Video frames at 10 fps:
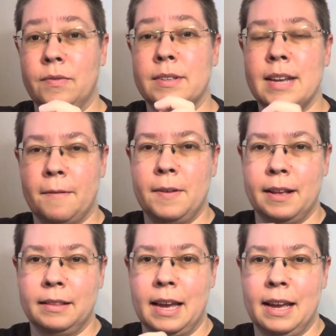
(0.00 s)

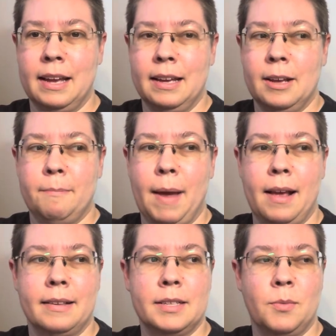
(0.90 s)
definitely make
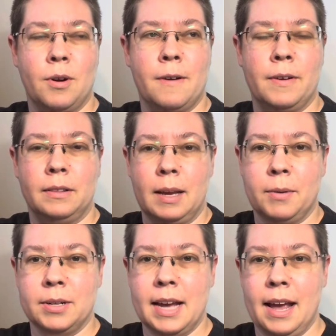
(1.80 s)
this more of a
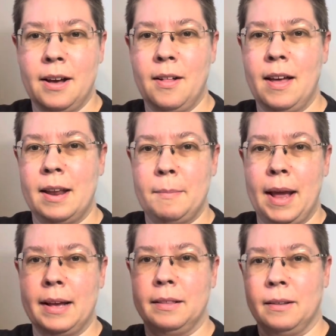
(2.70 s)
lemur tail and
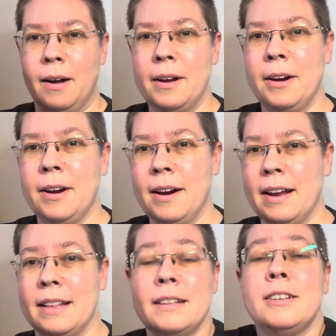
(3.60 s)
make it longer.
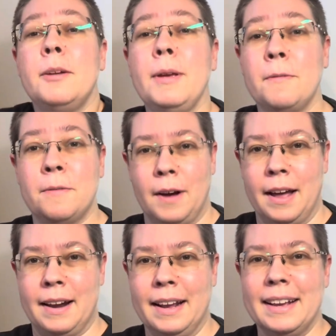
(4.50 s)
It's going to be fun.